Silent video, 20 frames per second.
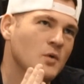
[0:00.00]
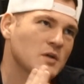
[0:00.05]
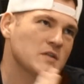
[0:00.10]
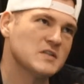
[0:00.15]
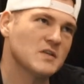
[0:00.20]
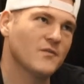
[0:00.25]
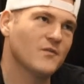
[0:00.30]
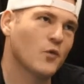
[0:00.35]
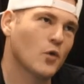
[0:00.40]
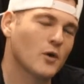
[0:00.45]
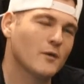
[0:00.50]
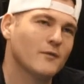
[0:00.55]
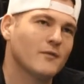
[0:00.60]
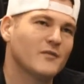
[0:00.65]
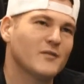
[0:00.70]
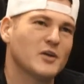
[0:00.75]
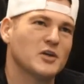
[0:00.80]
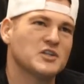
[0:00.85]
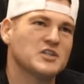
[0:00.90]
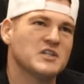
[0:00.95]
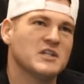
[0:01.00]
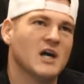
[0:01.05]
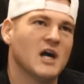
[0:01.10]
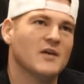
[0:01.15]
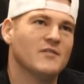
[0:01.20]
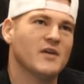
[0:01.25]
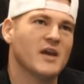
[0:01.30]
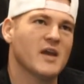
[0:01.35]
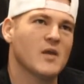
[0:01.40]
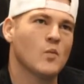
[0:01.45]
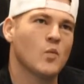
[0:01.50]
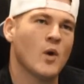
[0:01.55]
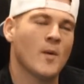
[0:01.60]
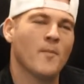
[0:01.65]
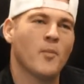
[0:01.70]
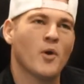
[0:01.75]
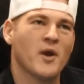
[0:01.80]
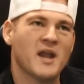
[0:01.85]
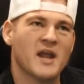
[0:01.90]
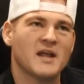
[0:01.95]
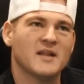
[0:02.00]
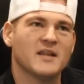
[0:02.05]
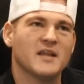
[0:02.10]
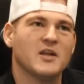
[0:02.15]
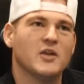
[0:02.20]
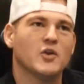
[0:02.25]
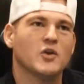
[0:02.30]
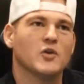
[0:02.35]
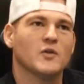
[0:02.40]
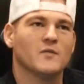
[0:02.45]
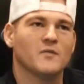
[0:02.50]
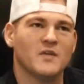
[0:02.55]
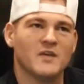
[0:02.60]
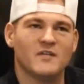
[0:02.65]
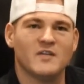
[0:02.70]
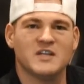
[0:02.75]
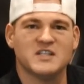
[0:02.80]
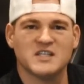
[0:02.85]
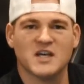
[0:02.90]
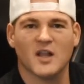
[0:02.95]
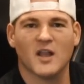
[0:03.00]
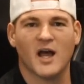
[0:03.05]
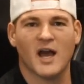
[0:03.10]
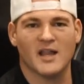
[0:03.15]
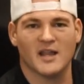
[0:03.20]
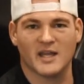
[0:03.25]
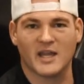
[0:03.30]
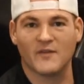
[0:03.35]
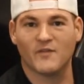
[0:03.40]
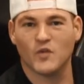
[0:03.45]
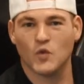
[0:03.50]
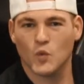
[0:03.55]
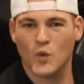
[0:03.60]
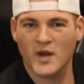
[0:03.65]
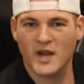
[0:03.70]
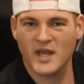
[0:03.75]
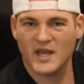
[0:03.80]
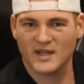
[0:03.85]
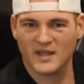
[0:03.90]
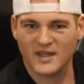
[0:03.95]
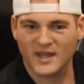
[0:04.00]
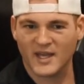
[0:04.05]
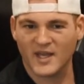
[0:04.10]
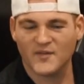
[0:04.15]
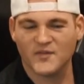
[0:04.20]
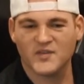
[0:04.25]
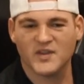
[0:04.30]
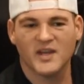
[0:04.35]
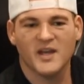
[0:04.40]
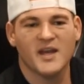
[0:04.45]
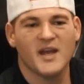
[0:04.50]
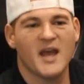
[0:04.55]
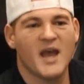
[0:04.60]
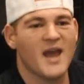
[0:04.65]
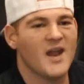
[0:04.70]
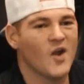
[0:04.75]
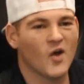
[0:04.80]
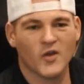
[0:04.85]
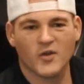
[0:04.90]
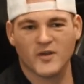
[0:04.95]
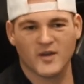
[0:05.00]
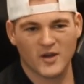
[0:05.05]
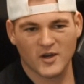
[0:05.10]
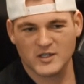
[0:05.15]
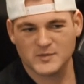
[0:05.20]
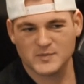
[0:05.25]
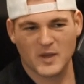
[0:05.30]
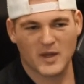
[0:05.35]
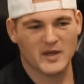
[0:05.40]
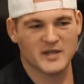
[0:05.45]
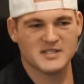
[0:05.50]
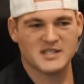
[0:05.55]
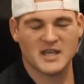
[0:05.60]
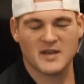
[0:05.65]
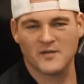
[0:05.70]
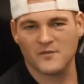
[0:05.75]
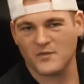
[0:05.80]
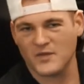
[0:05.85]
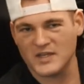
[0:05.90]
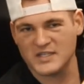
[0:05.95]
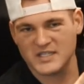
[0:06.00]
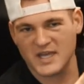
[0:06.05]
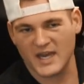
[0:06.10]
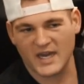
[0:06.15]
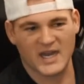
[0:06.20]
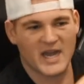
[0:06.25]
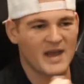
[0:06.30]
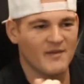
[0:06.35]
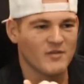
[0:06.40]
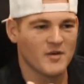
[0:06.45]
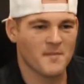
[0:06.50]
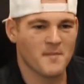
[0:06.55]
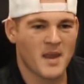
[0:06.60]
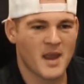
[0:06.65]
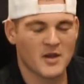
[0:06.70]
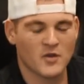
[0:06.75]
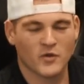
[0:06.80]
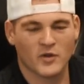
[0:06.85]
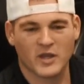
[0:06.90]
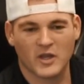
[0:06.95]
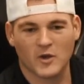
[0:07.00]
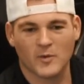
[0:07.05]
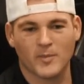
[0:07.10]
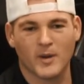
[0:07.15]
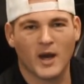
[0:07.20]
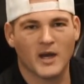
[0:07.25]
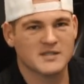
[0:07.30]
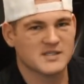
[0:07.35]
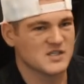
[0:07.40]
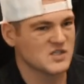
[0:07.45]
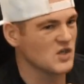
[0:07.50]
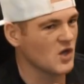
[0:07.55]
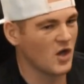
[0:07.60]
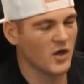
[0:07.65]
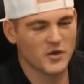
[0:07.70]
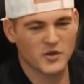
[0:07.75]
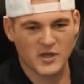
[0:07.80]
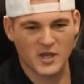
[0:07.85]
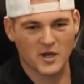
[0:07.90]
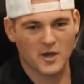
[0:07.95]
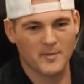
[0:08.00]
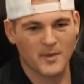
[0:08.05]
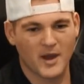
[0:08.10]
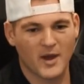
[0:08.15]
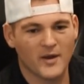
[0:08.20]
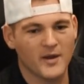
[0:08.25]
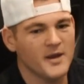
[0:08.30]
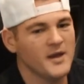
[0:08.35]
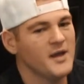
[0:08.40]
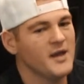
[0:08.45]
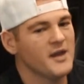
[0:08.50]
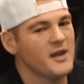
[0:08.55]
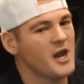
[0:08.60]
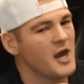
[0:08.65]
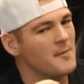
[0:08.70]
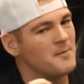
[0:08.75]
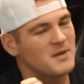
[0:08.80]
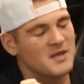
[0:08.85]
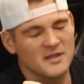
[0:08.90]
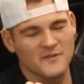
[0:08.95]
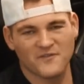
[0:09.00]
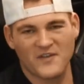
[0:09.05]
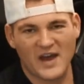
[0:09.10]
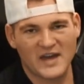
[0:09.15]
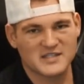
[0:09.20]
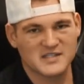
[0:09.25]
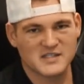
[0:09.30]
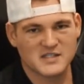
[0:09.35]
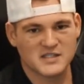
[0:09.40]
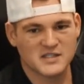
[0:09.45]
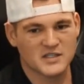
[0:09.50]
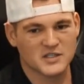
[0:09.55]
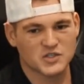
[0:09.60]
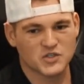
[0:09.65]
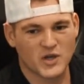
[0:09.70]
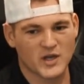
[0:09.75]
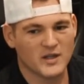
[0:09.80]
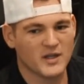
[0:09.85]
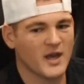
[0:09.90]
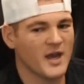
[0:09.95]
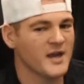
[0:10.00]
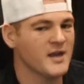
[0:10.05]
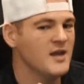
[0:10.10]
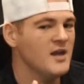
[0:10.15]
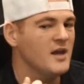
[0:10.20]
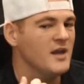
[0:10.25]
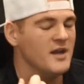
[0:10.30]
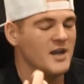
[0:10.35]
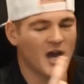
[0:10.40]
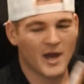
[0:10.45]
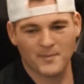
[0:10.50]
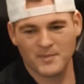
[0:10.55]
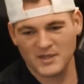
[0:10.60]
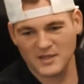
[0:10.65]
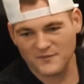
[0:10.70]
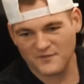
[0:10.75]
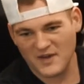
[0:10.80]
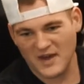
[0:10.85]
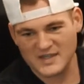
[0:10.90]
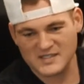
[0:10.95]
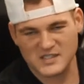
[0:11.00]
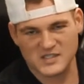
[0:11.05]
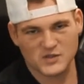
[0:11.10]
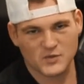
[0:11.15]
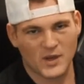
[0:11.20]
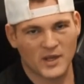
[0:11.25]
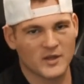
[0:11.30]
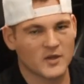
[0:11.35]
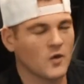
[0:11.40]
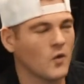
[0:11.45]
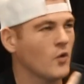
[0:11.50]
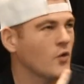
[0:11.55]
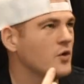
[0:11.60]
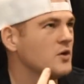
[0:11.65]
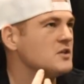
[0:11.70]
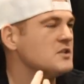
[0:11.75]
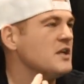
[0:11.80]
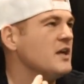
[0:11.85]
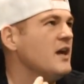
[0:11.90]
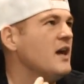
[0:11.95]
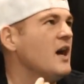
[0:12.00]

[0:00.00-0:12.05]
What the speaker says: most affordable version of a 1.8 liter VVTLI. Like if you want to hit lift and all you care about is hitting VTEC and having a manual gearbox, that's all you care about, not being the fastest in the straight line, not being the fastest around the corners,